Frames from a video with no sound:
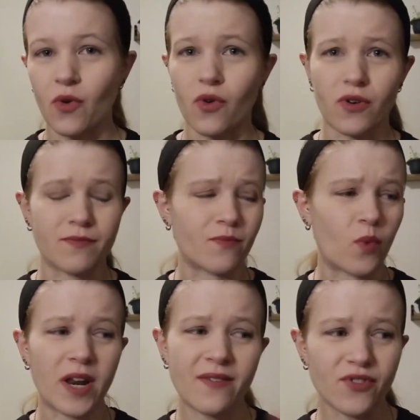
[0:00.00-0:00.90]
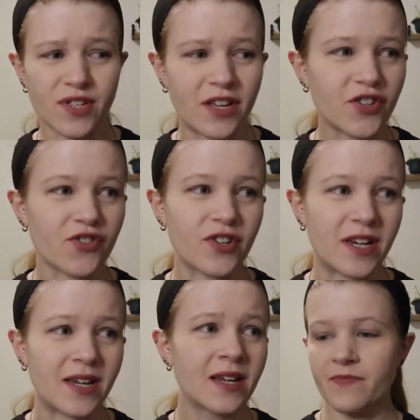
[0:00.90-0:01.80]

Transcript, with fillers: or whatever century,